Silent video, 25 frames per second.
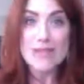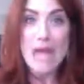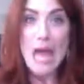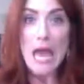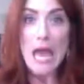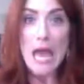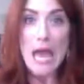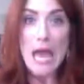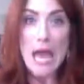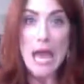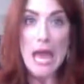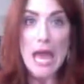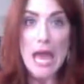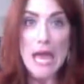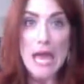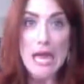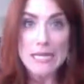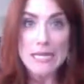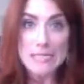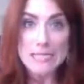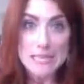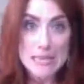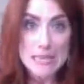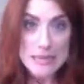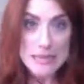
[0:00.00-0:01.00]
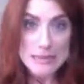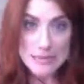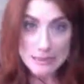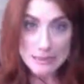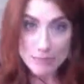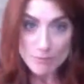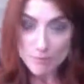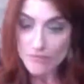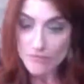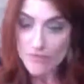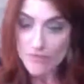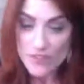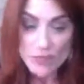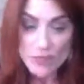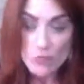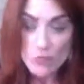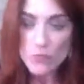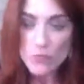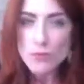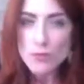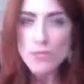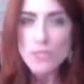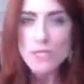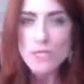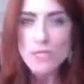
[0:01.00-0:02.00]
and feel
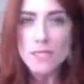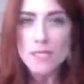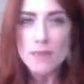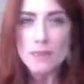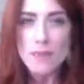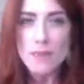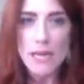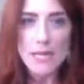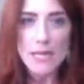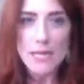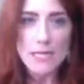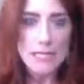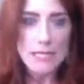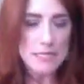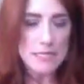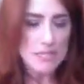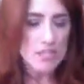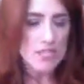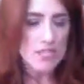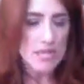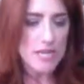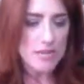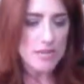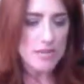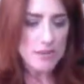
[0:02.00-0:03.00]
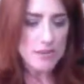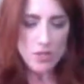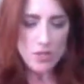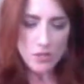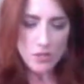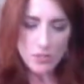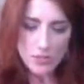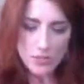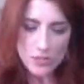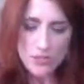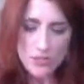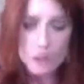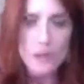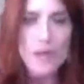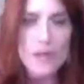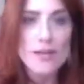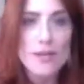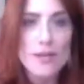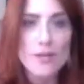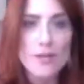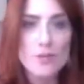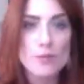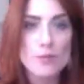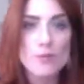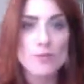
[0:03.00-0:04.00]
really good about it, and you take the goal and you write it on
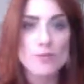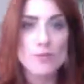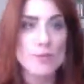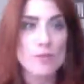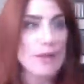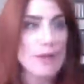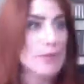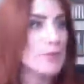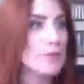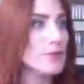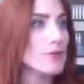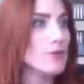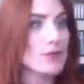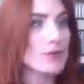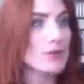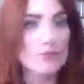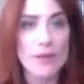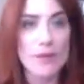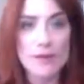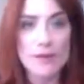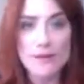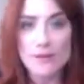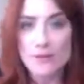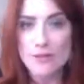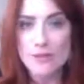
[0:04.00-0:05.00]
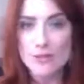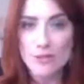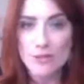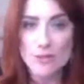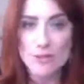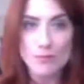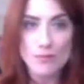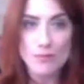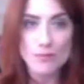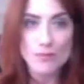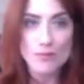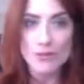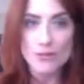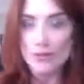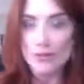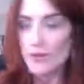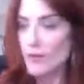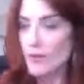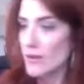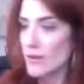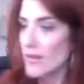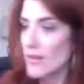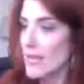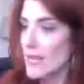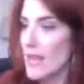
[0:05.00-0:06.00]
your piece of paper, you write it on your
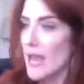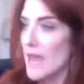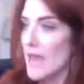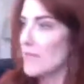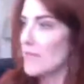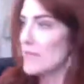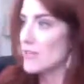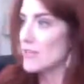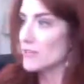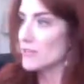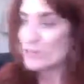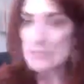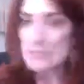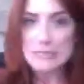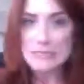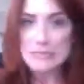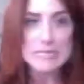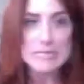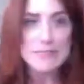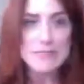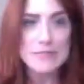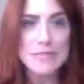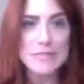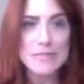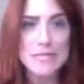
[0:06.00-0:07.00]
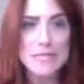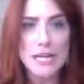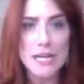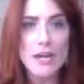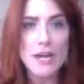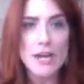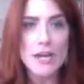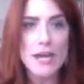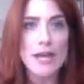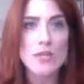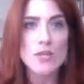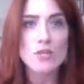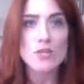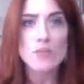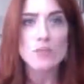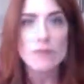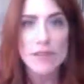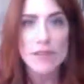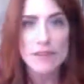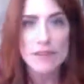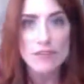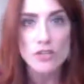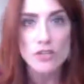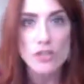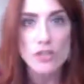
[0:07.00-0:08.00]
computer, and then you just leave it there and you
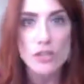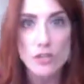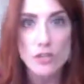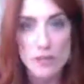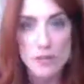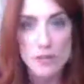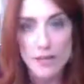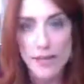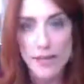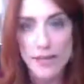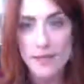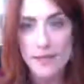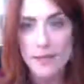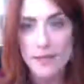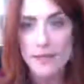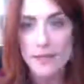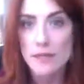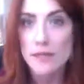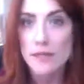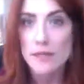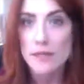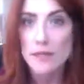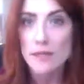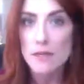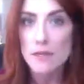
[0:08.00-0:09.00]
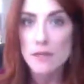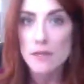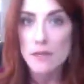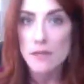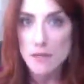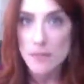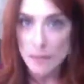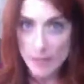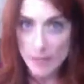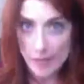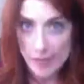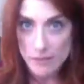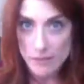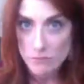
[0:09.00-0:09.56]
never look at it again.